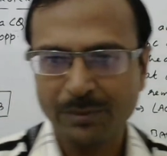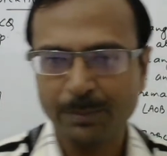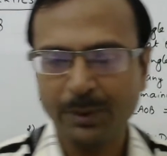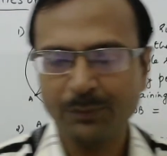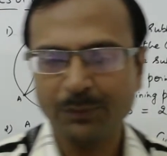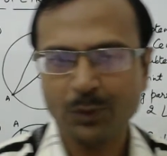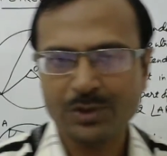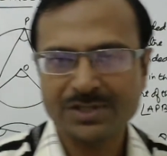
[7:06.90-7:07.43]

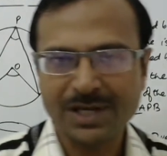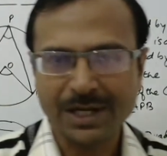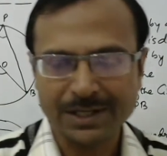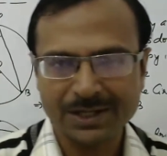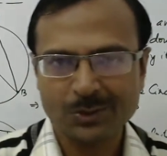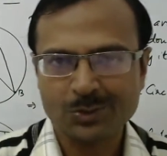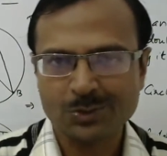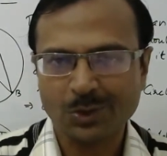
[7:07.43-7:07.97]
before starting
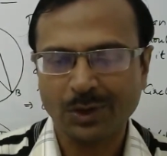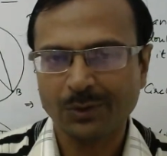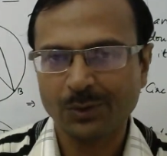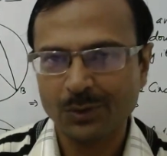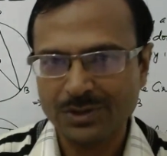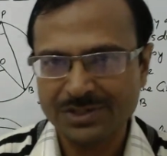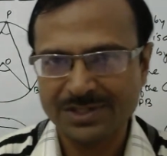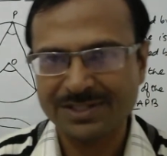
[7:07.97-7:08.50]
to solve
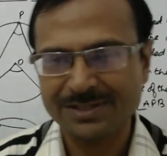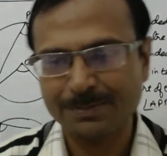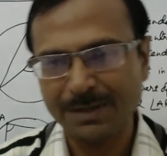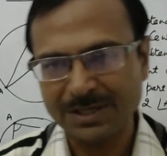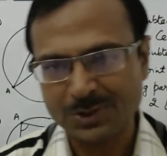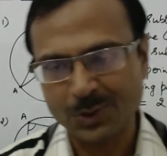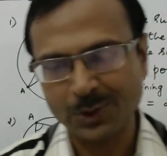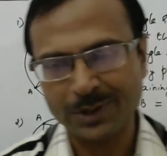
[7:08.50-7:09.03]
questions
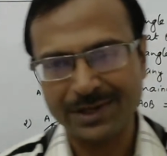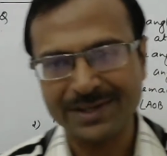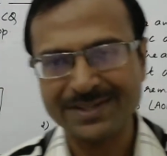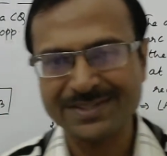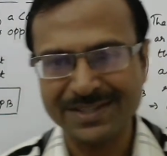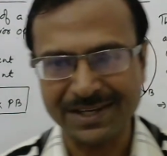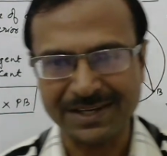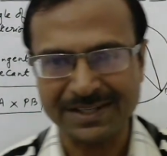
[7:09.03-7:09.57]
based on
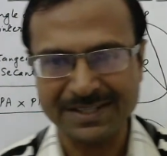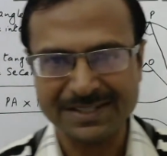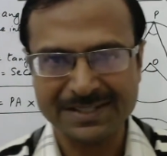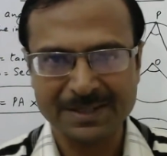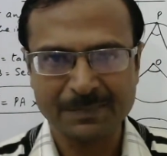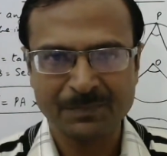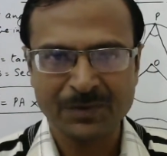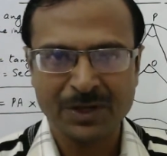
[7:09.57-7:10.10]
circles.
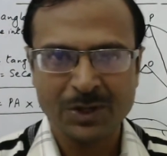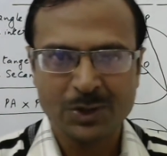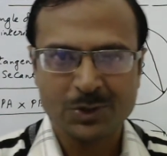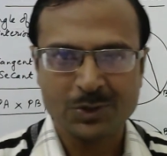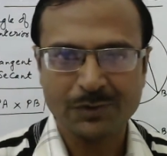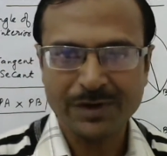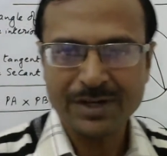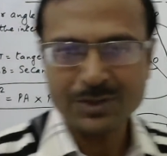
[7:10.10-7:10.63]
So
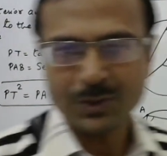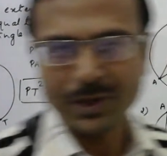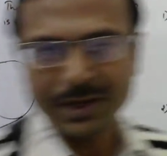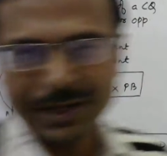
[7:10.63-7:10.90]
friends, you can